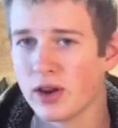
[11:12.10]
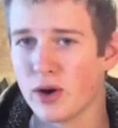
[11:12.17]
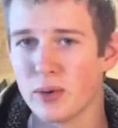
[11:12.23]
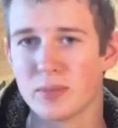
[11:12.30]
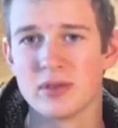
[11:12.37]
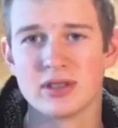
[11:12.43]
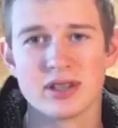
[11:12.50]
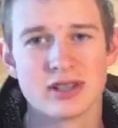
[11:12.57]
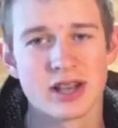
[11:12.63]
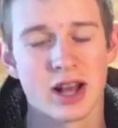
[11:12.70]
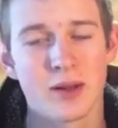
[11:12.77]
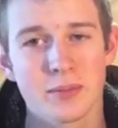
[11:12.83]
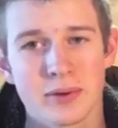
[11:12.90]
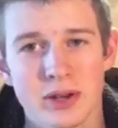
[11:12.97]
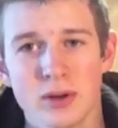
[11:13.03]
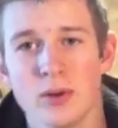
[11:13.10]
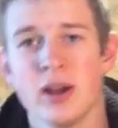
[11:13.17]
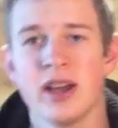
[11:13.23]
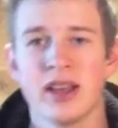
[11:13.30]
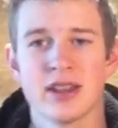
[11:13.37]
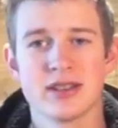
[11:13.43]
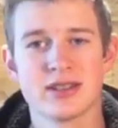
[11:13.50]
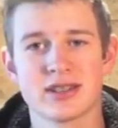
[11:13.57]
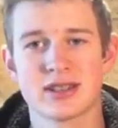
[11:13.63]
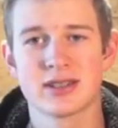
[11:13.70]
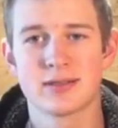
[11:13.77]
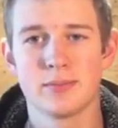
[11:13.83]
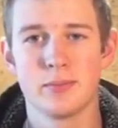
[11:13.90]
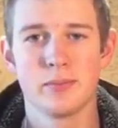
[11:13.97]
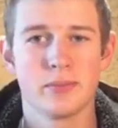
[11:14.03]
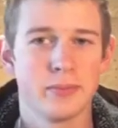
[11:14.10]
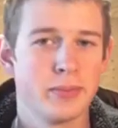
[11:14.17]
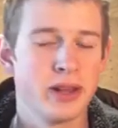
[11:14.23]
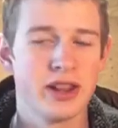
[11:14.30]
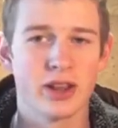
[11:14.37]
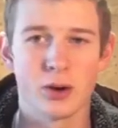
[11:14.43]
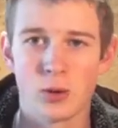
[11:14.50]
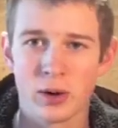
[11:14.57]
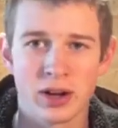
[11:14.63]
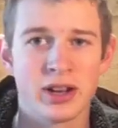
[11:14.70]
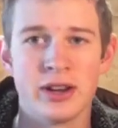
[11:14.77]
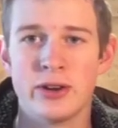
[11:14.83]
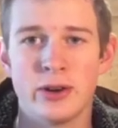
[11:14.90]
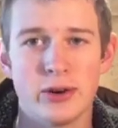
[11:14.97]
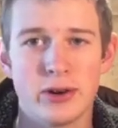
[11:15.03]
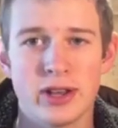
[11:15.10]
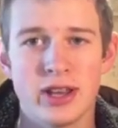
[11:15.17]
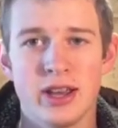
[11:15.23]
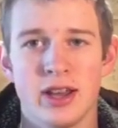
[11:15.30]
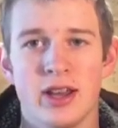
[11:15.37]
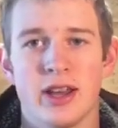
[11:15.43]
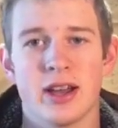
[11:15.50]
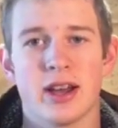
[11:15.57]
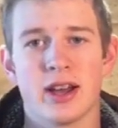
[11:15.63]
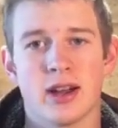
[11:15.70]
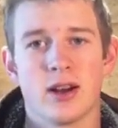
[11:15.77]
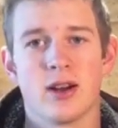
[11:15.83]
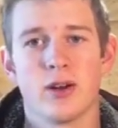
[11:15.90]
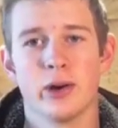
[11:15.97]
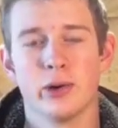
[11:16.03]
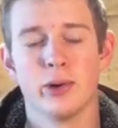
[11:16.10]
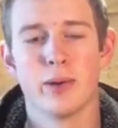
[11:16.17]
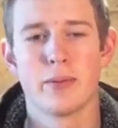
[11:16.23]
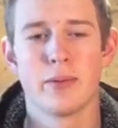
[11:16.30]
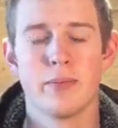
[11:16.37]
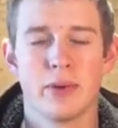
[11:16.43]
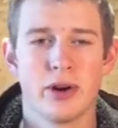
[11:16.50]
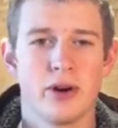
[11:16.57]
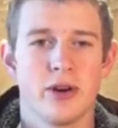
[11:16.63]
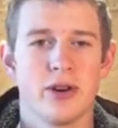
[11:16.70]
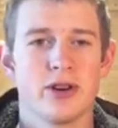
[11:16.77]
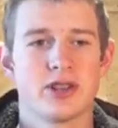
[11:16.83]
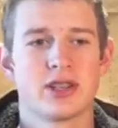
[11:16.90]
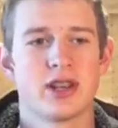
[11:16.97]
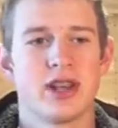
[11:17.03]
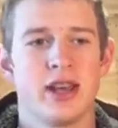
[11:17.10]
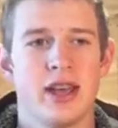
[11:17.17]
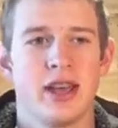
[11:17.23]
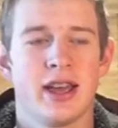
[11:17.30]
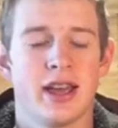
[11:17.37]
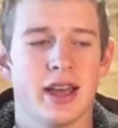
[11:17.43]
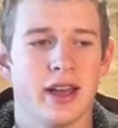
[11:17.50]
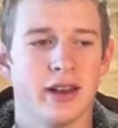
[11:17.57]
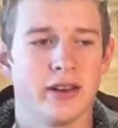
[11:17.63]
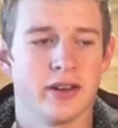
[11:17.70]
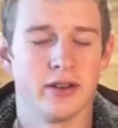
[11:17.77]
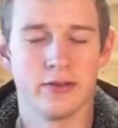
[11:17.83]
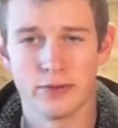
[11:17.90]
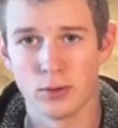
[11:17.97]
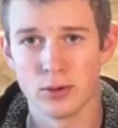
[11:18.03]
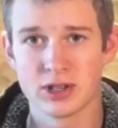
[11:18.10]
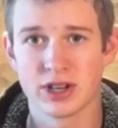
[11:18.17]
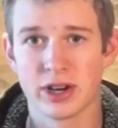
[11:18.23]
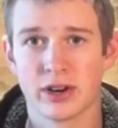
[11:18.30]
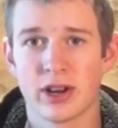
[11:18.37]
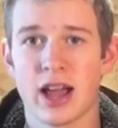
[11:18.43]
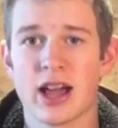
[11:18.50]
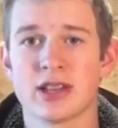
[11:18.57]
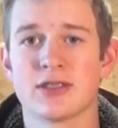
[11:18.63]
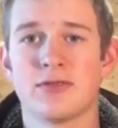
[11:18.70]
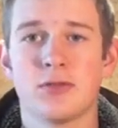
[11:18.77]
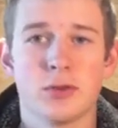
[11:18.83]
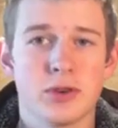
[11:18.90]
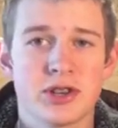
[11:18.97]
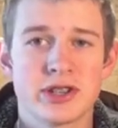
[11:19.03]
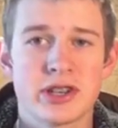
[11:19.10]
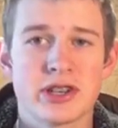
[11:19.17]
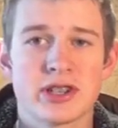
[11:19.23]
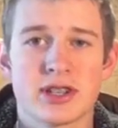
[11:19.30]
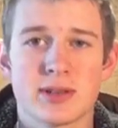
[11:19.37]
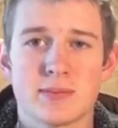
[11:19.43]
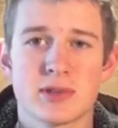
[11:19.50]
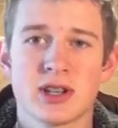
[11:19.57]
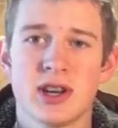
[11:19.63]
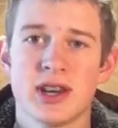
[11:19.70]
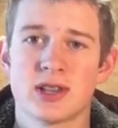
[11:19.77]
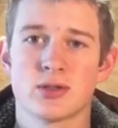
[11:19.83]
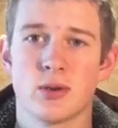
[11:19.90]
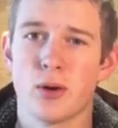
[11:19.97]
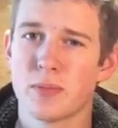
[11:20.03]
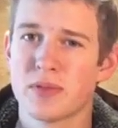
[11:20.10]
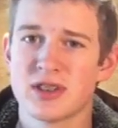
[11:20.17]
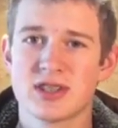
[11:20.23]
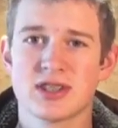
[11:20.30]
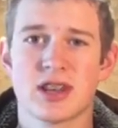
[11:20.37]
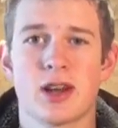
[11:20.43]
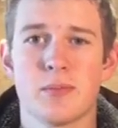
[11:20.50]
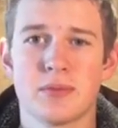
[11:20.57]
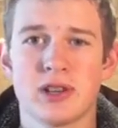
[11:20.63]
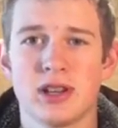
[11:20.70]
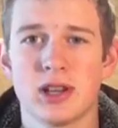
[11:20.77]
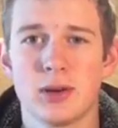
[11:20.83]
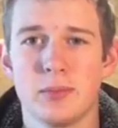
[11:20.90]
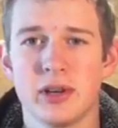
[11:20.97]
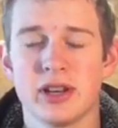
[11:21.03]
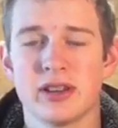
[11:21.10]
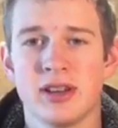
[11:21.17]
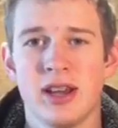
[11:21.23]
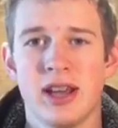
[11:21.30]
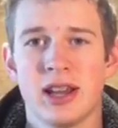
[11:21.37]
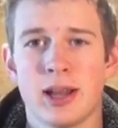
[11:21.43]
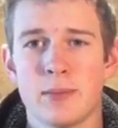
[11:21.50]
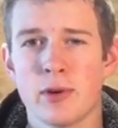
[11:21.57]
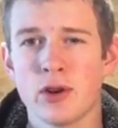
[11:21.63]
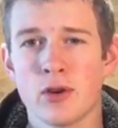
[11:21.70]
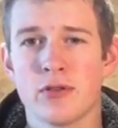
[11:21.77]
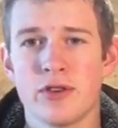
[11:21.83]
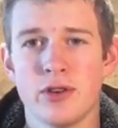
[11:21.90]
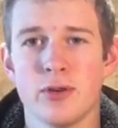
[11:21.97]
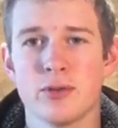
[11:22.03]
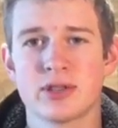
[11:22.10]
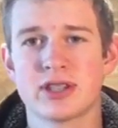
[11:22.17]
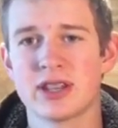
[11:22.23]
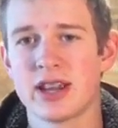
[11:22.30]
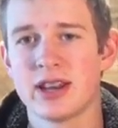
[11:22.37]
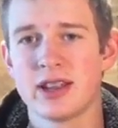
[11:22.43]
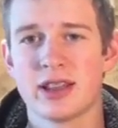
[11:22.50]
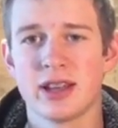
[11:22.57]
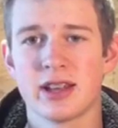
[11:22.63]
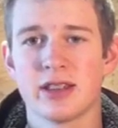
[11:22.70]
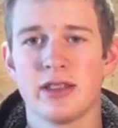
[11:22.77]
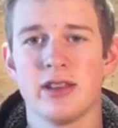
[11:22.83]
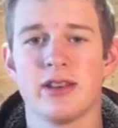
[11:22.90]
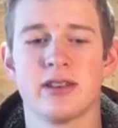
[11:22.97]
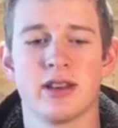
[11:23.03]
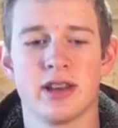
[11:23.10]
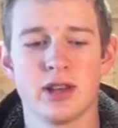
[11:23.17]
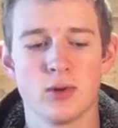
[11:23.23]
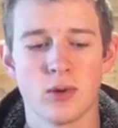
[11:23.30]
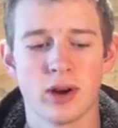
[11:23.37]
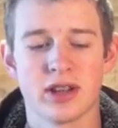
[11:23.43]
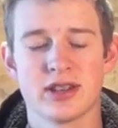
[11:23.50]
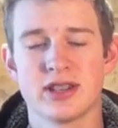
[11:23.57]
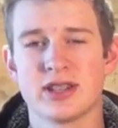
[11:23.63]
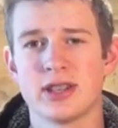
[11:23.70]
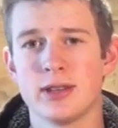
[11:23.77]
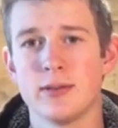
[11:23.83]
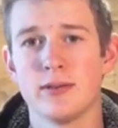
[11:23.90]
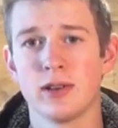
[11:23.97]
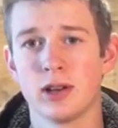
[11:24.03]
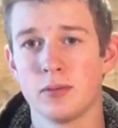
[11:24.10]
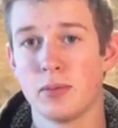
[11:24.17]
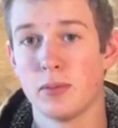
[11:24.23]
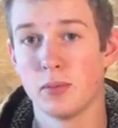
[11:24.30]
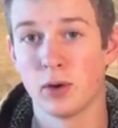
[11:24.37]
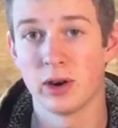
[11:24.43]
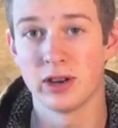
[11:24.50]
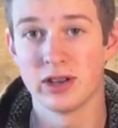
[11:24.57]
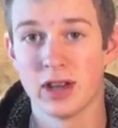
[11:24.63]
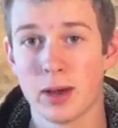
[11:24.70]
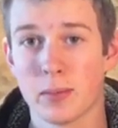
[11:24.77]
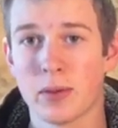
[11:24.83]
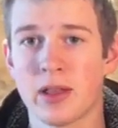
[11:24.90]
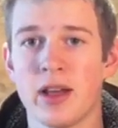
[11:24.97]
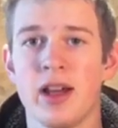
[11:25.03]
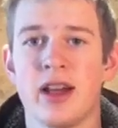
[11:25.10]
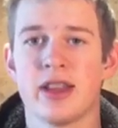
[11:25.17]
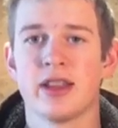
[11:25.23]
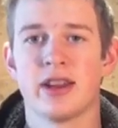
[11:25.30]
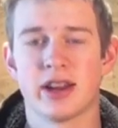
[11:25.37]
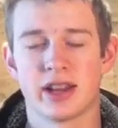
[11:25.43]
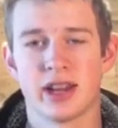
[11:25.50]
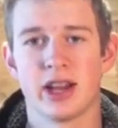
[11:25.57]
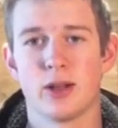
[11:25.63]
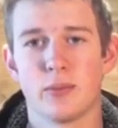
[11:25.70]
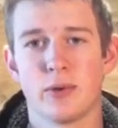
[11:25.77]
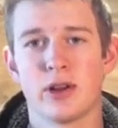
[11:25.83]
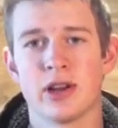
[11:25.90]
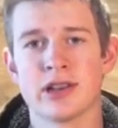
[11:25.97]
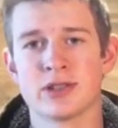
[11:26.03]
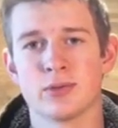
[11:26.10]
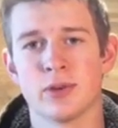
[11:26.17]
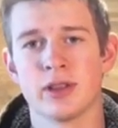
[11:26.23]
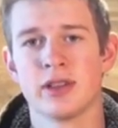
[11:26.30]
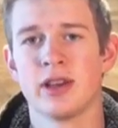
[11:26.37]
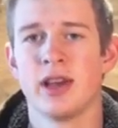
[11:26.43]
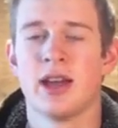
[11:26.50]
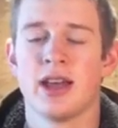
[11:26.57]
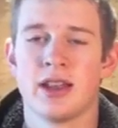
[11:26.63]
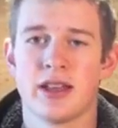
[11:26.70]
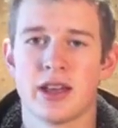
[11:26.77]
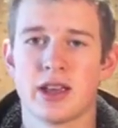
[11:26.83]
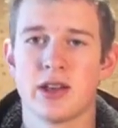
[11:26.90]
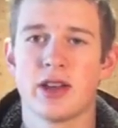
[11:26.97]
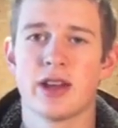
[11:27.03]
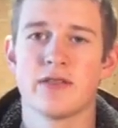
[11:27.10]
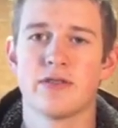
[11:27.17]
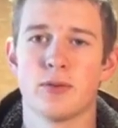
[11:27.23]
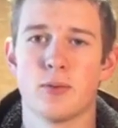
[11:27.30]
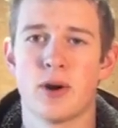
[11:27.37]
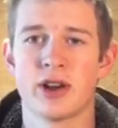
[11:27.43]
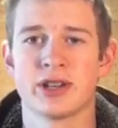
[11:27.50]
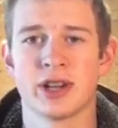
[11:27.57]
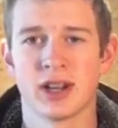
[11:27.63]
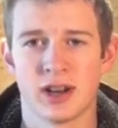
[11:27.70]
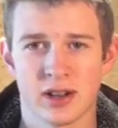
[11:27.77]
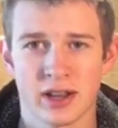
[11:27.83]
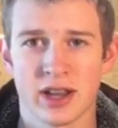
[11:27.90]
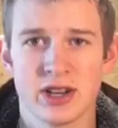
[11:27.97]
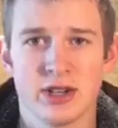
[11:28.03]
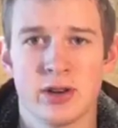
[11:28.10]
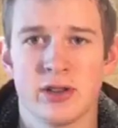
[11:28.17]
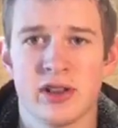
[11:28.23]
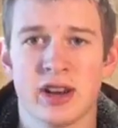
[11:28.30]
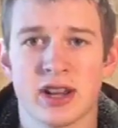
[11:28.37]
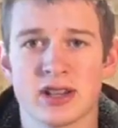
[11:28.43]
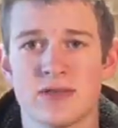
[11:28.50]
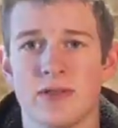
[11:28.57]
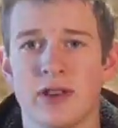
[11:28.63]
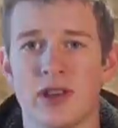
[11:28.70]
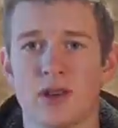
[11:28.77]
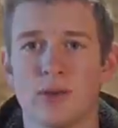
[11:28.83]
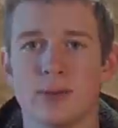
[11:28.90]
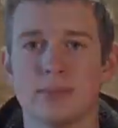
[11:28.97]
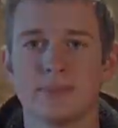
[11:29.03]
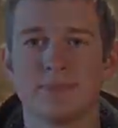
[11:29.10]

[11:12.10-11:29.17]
hope this has helped you. This has been the quick and dirty on ribbon burners and forced air gas forge systems. So I hope this has helped you a little bit. Let me know if you see anything that you wanted to see a little bit more in depth that I could help you guys with. Thank you again for watching, and I'll catch you on the next video.